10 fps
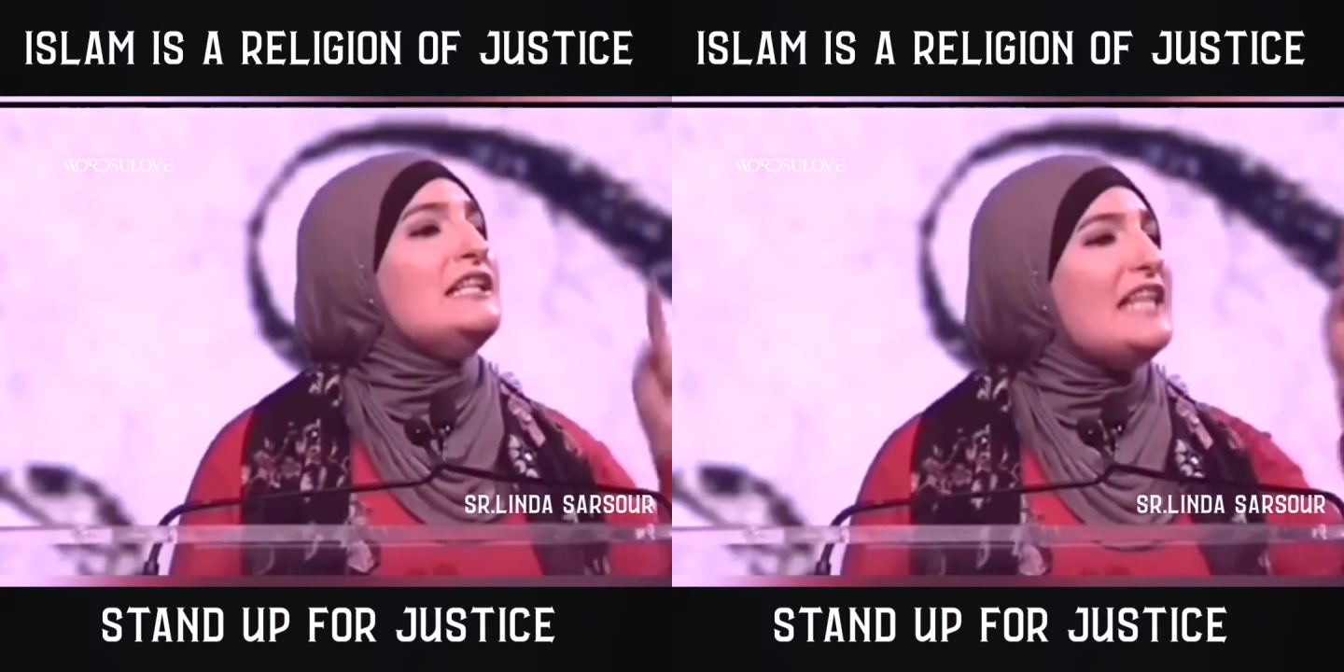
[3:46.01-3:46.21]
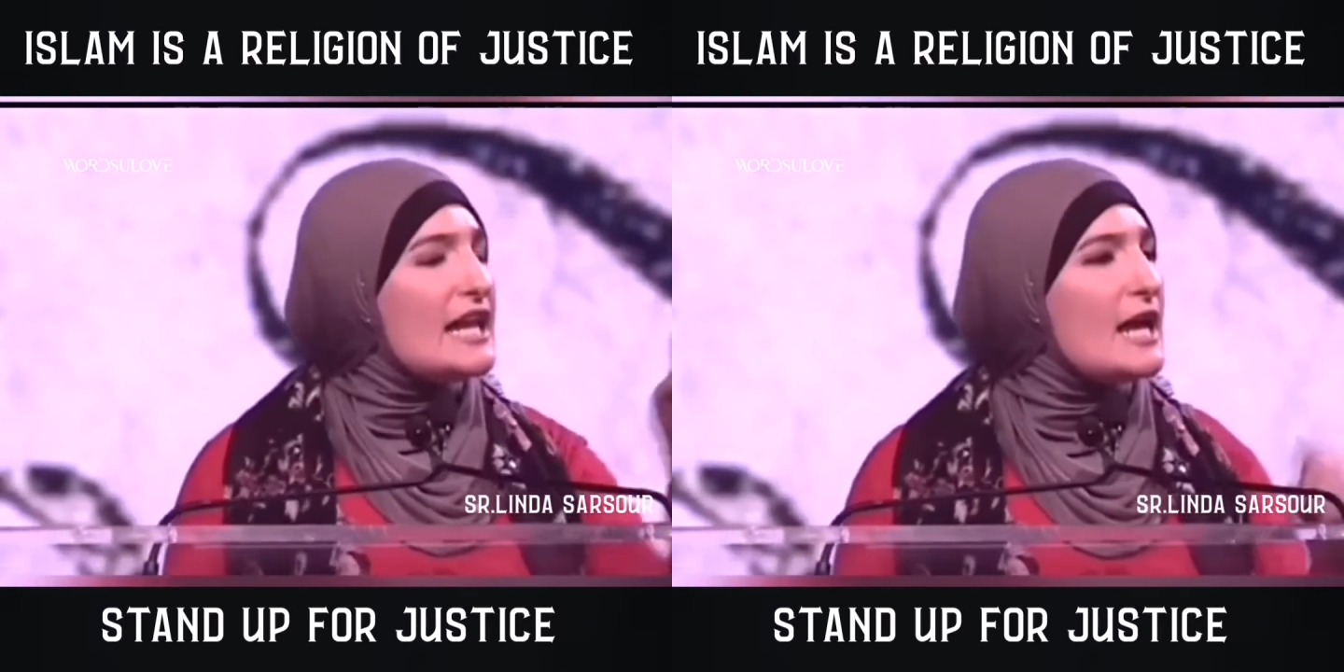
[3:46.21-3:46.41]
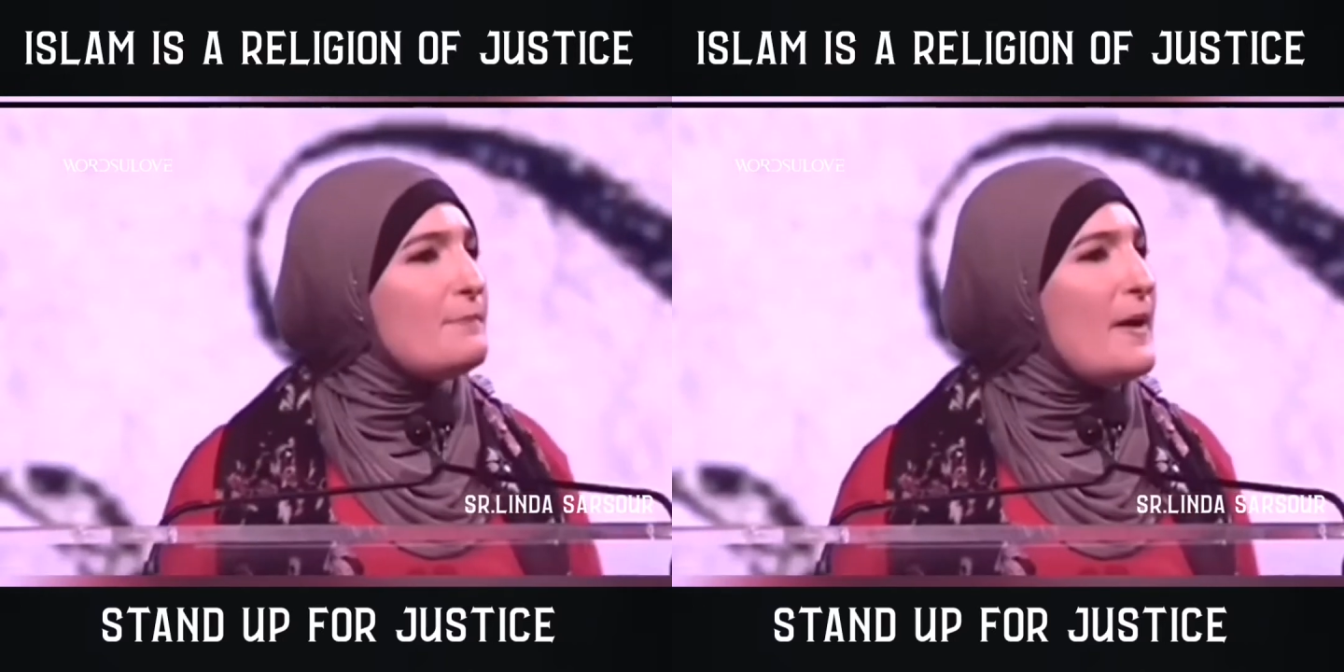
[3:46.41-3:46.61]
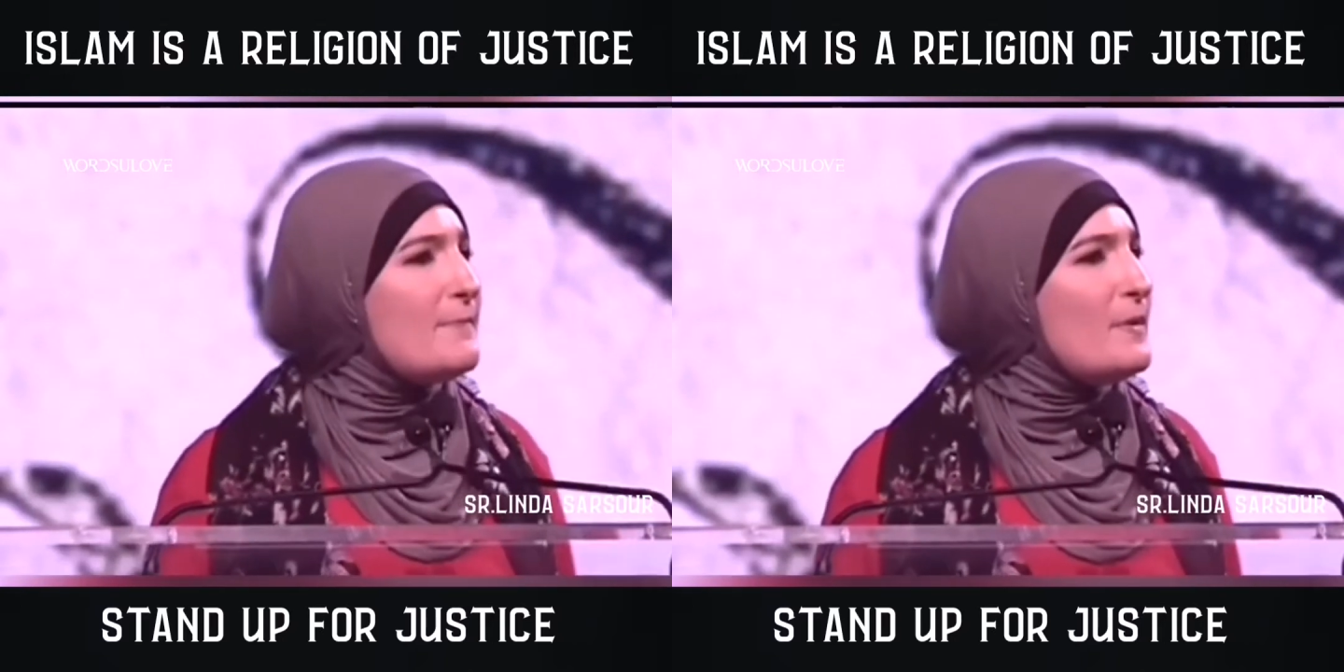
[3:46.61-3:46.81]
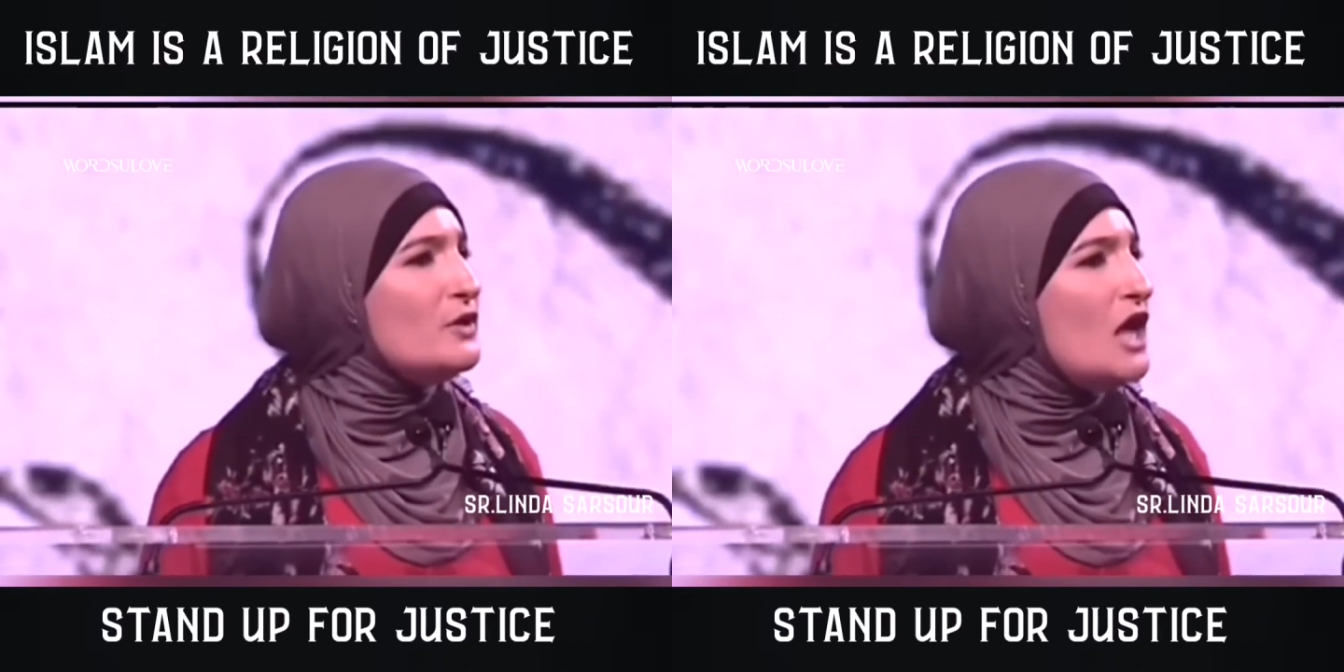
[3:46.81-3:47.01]
letting
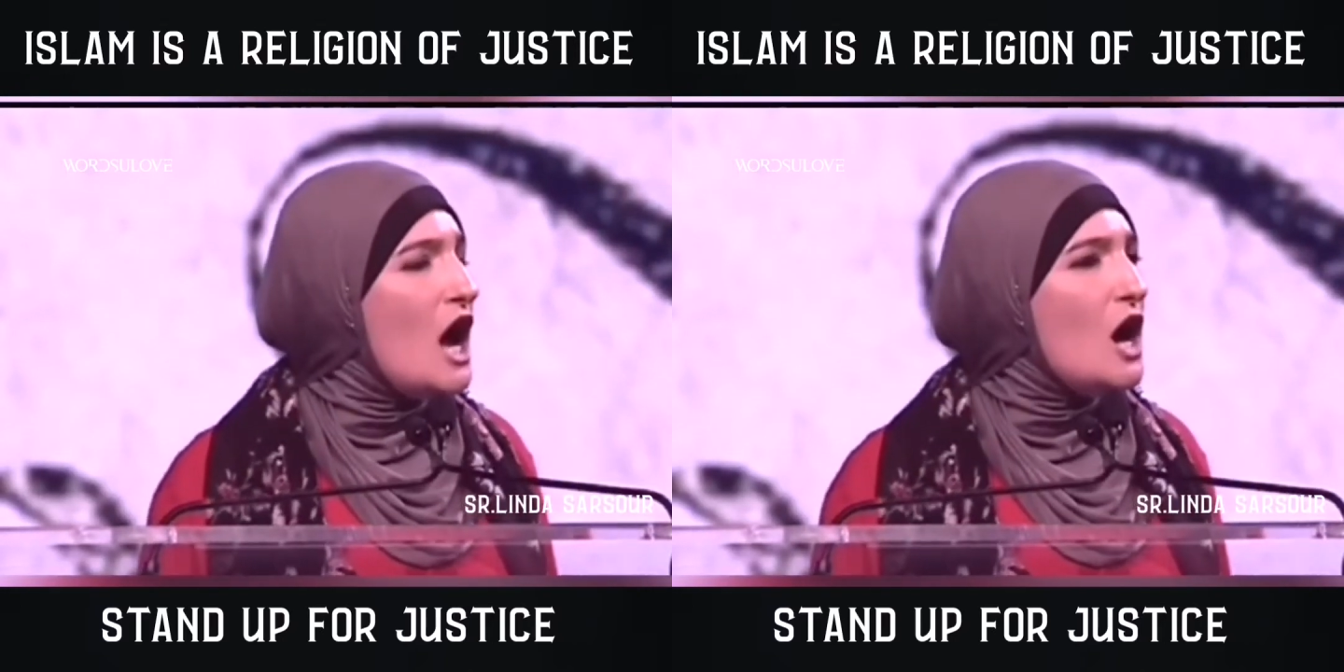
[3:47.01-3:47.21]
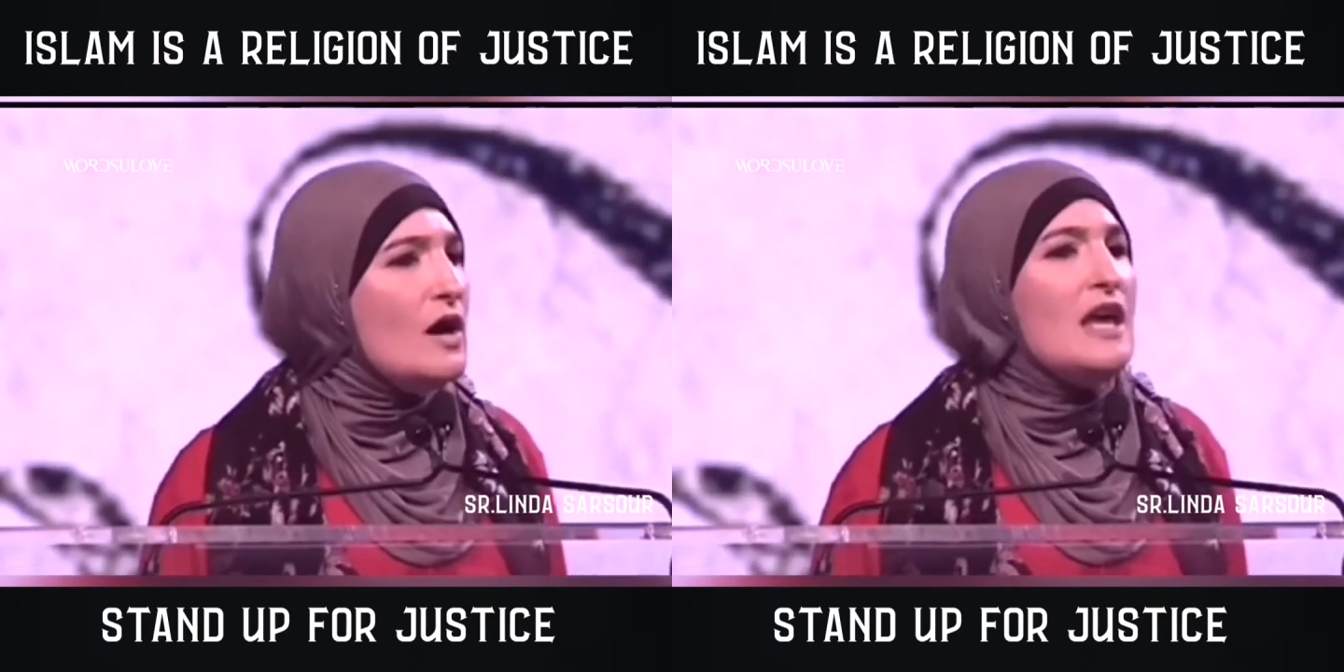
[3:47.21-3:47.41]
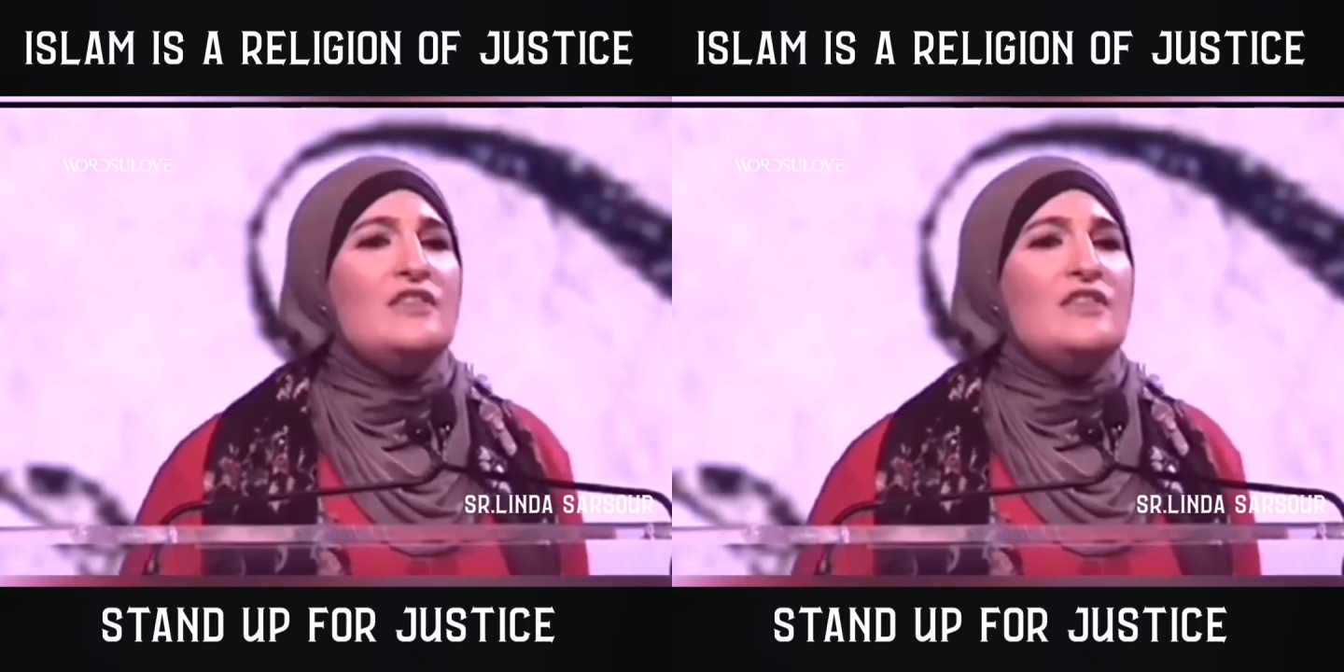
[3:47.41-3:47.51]
people know